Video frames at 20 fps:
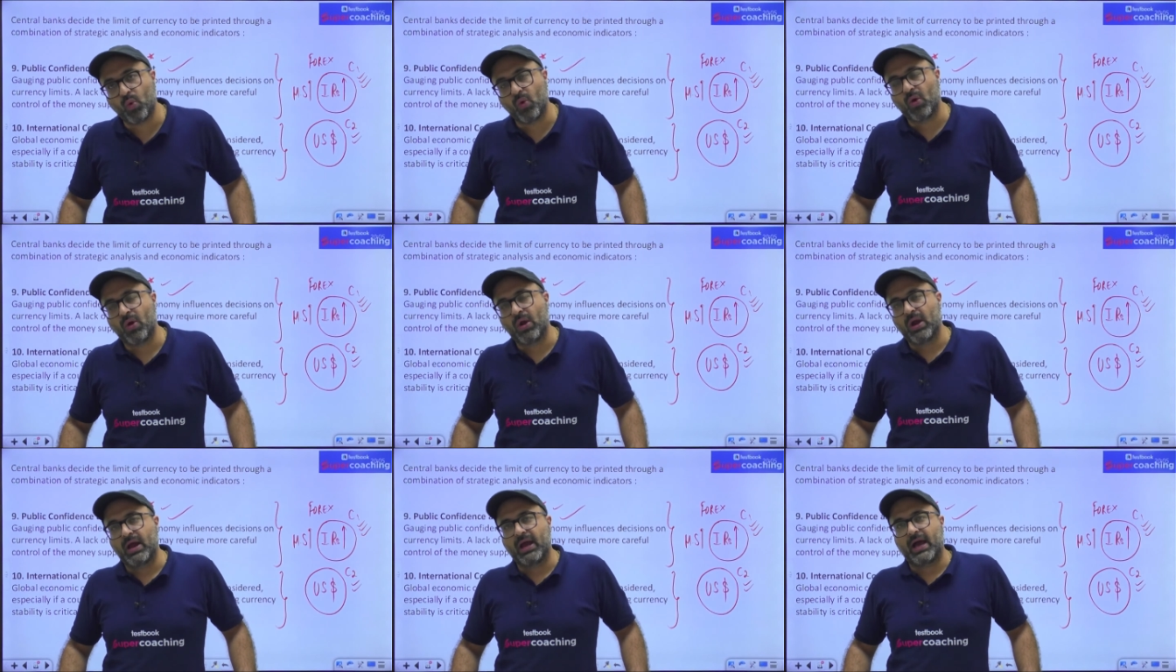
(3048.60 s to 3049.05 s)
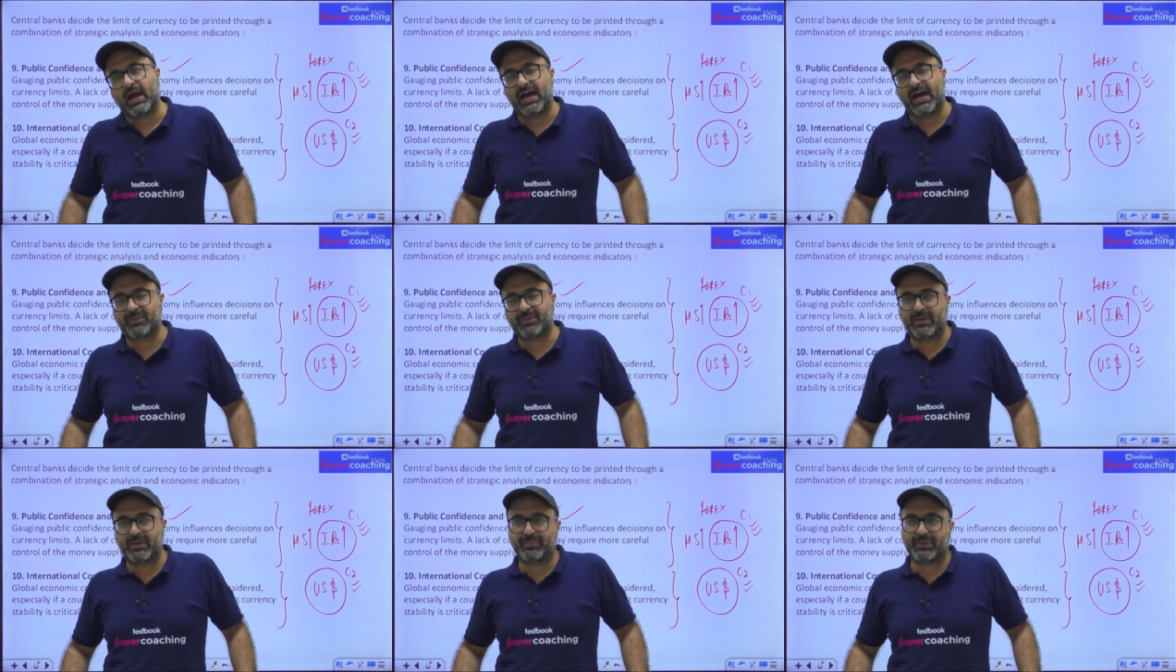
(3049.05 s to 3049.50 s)
RBI
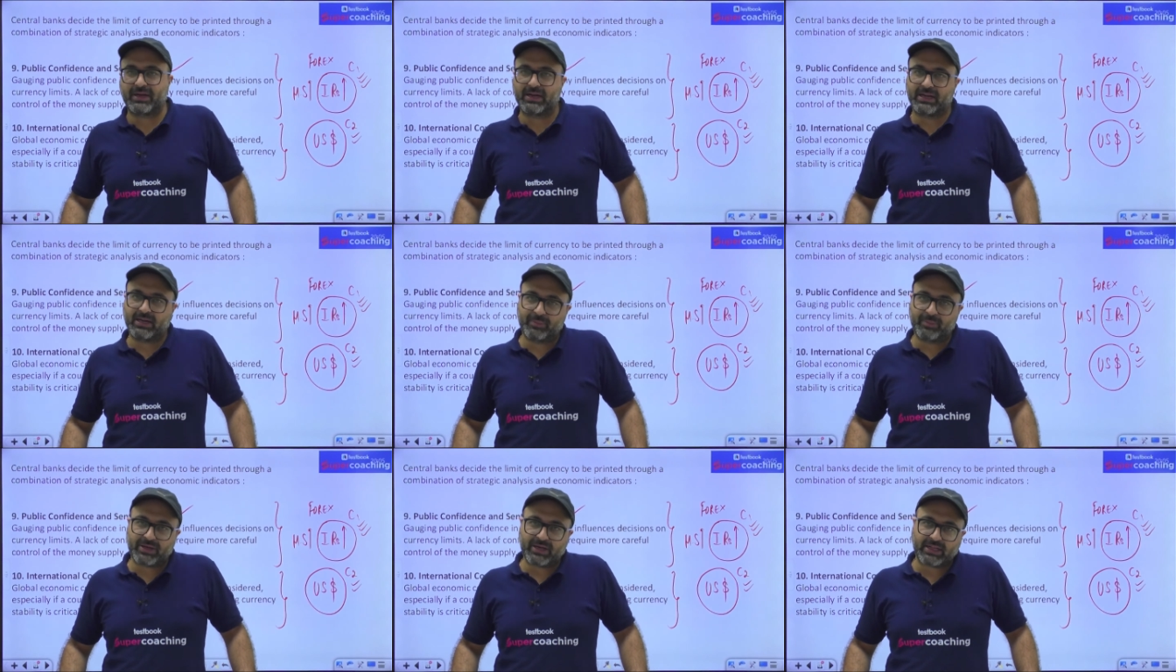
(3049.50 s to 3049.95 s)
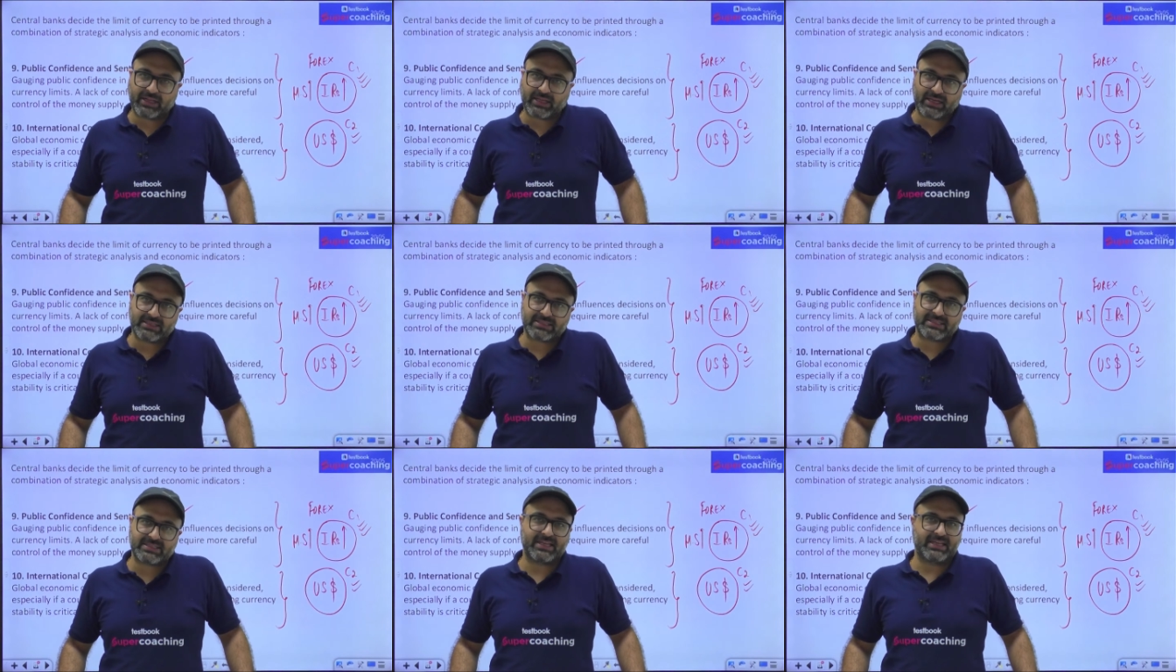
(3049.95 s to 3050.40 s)
print limited currency?
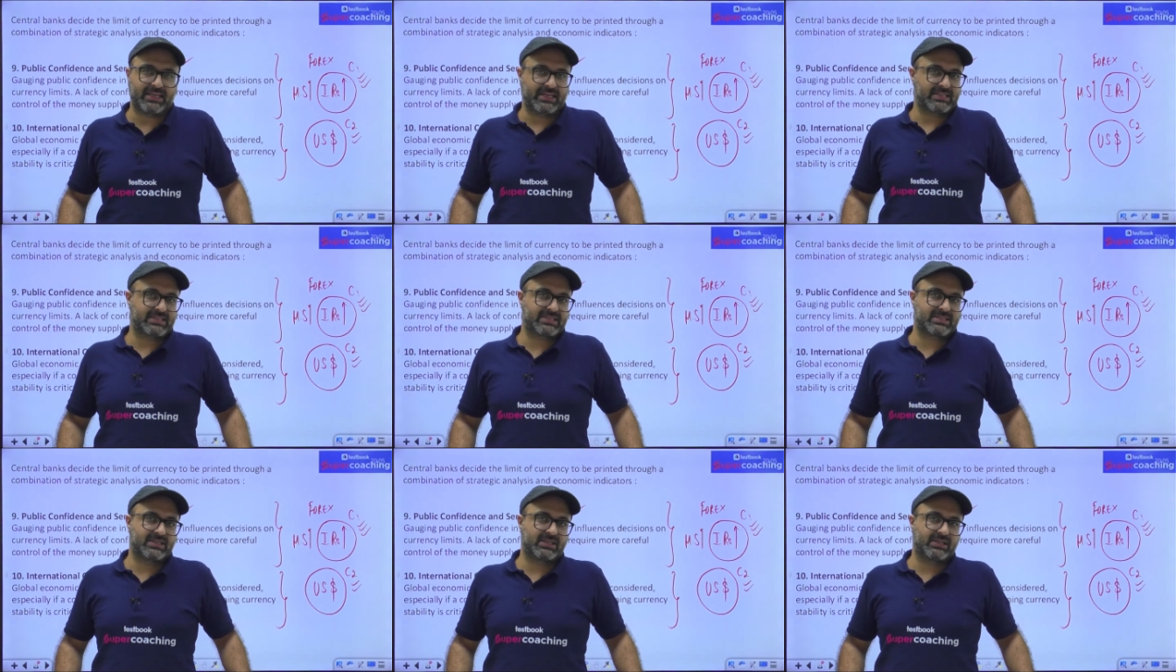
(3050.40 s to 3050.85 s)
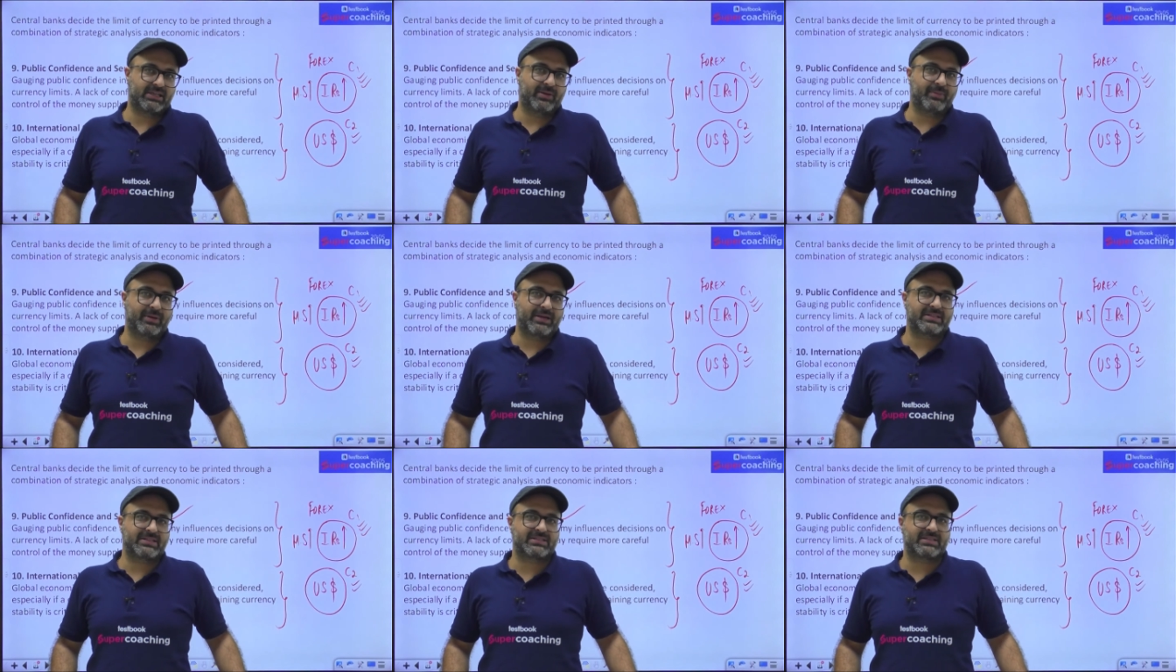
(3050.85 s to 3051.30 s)
Yes, sir. Limit is
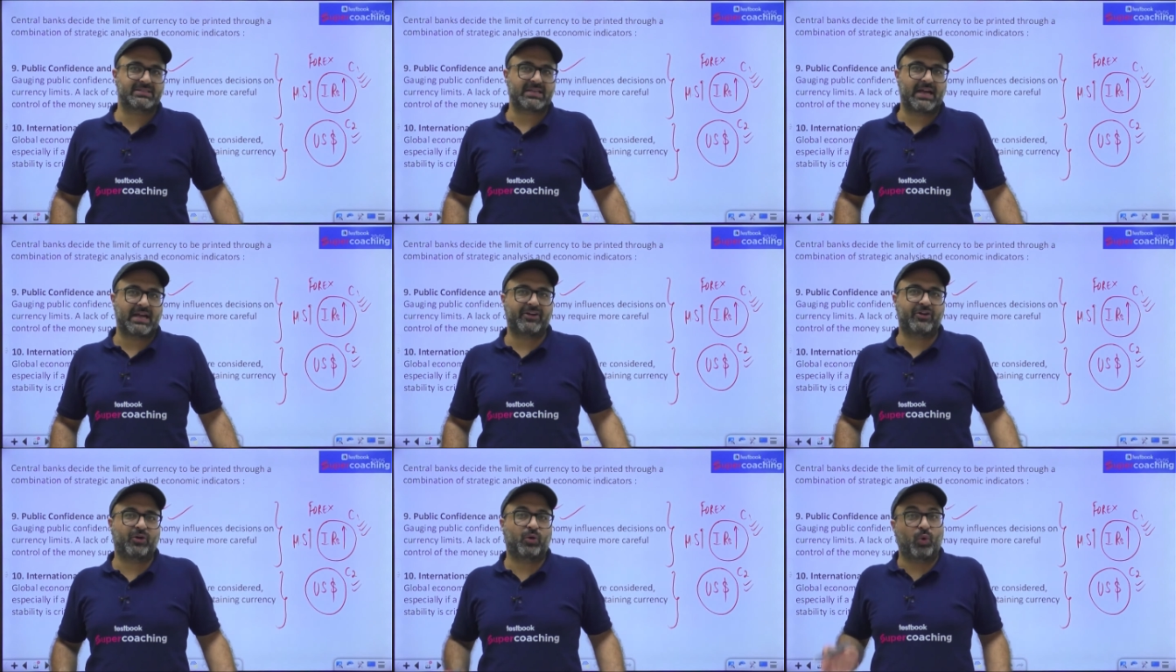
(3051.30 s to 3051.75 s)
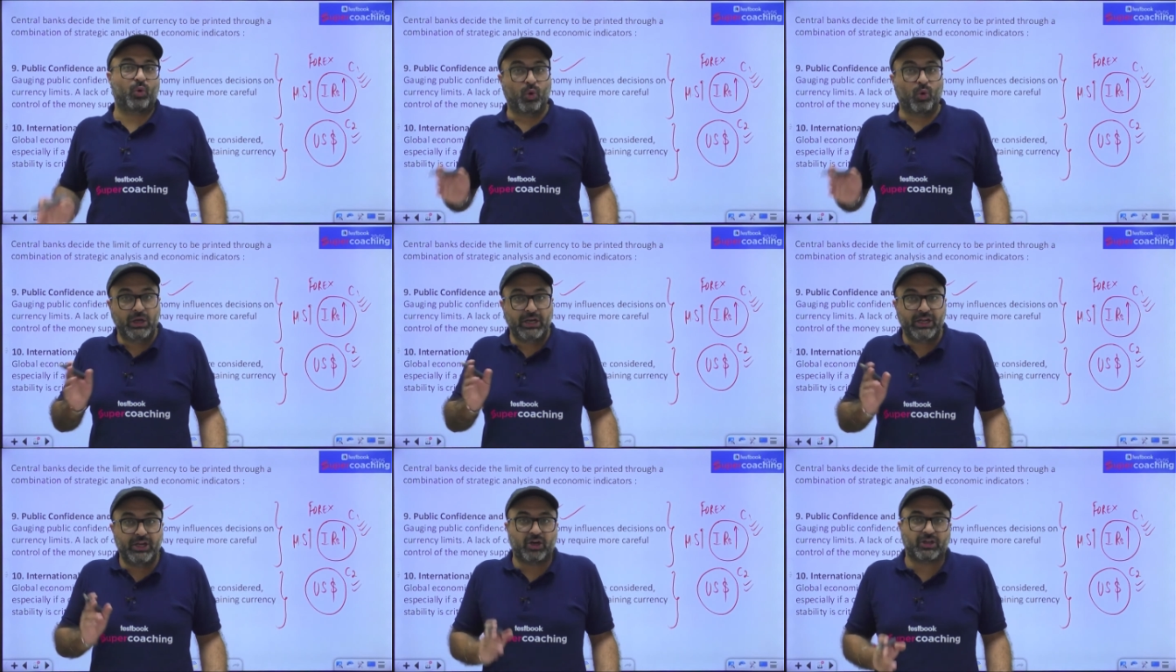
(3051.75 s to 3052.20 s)
decided only on
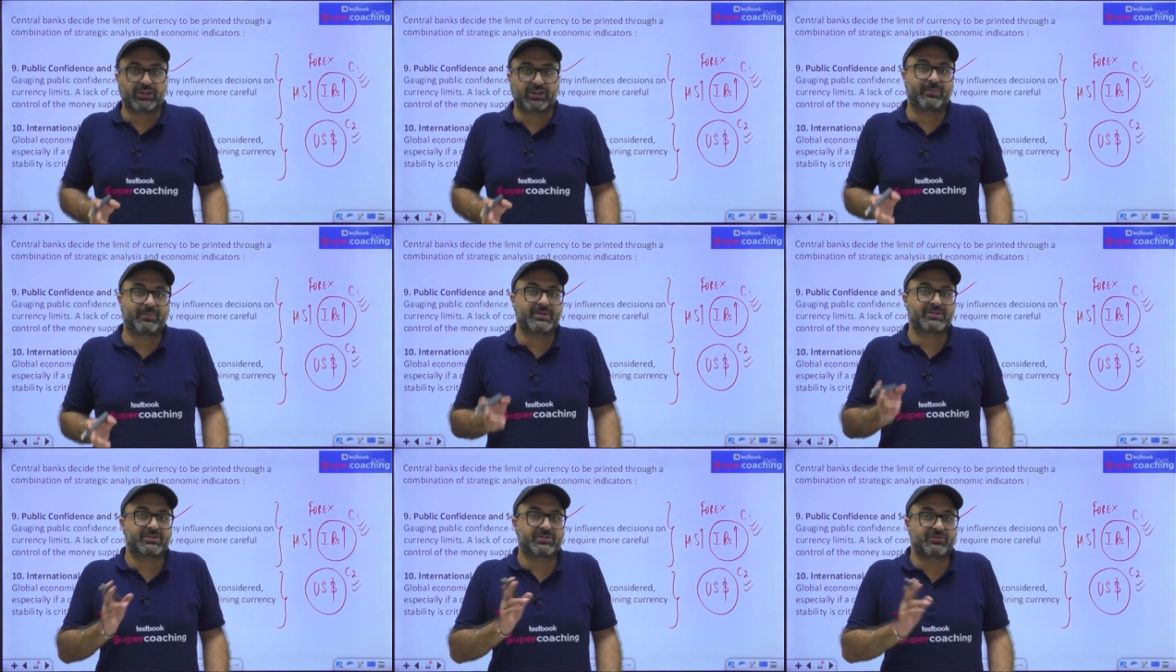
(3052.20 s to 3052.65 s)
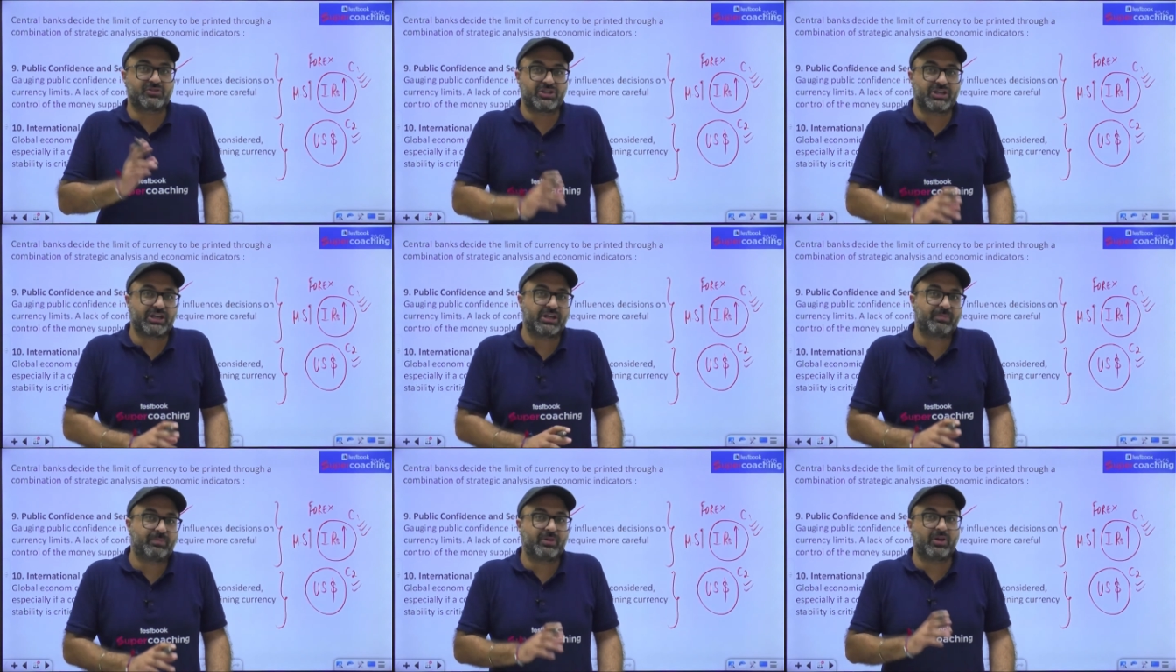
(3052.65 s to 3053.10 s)
the basis of GDP
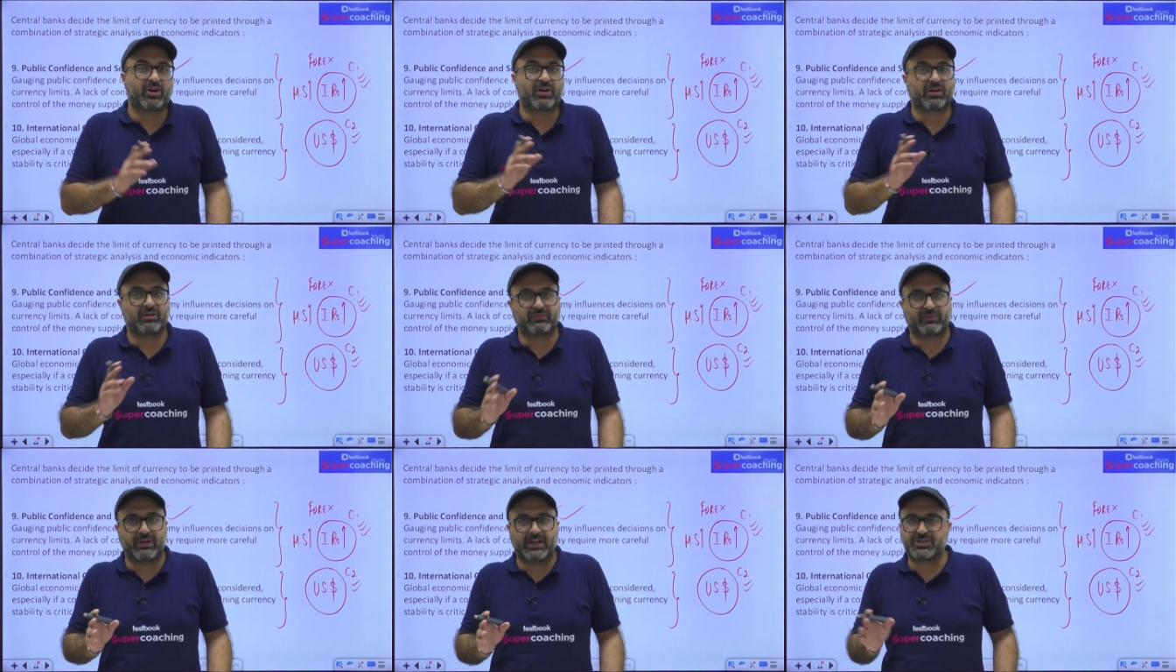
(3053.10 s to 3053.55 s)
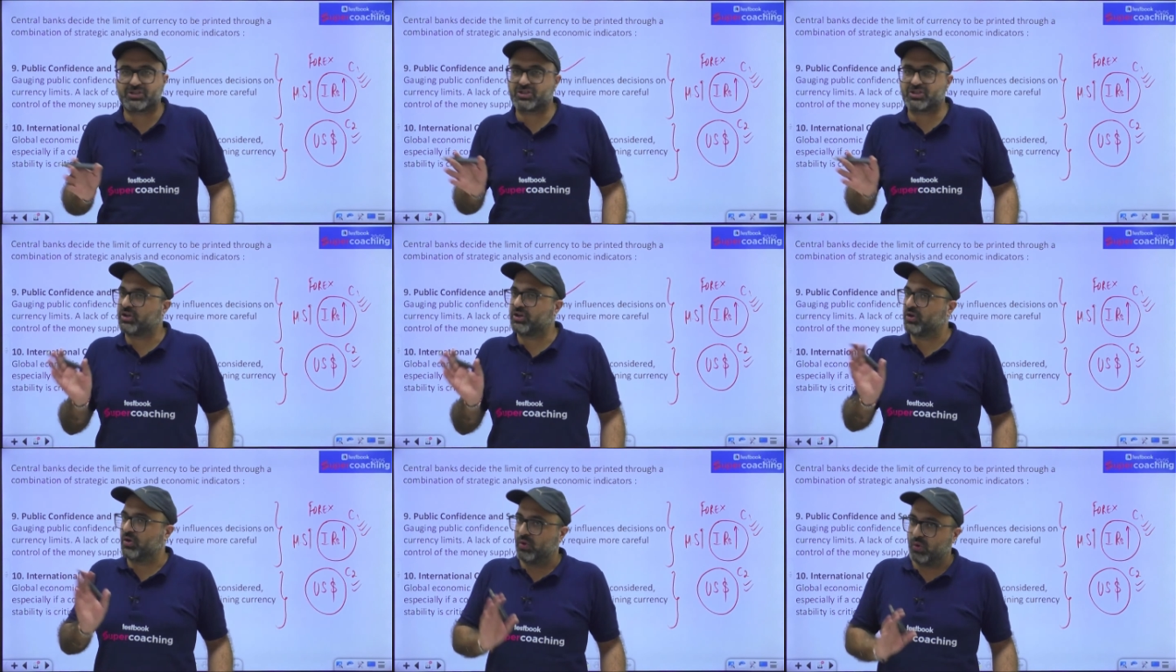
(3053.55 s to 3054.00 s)
or inflation?
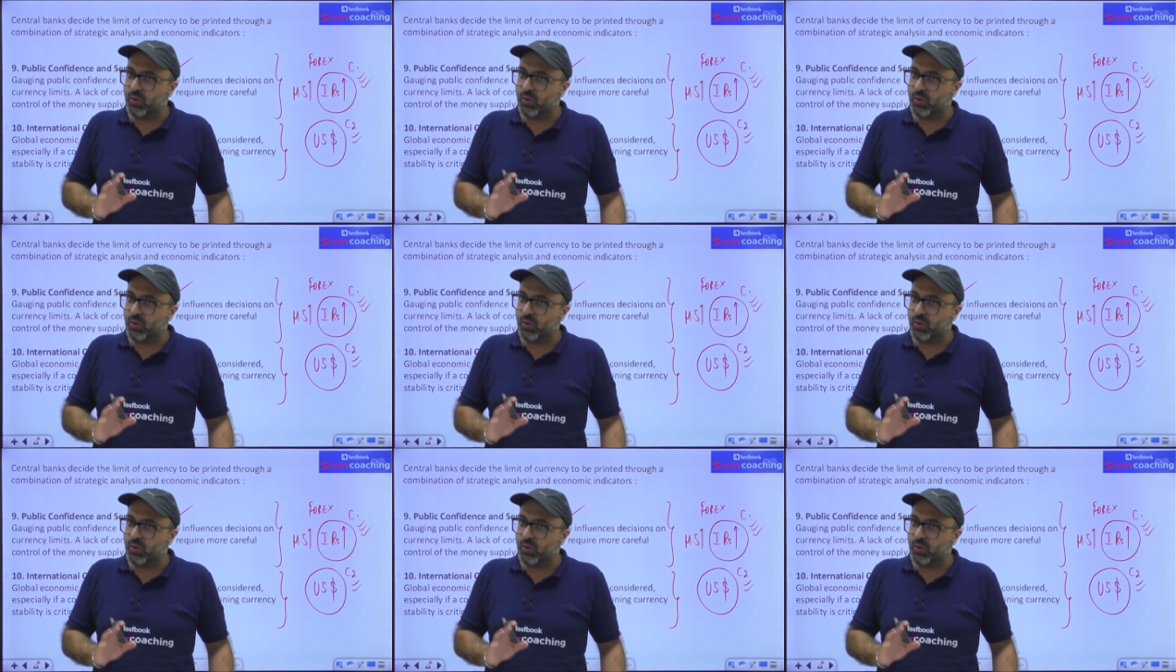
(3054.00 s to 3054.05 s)
No.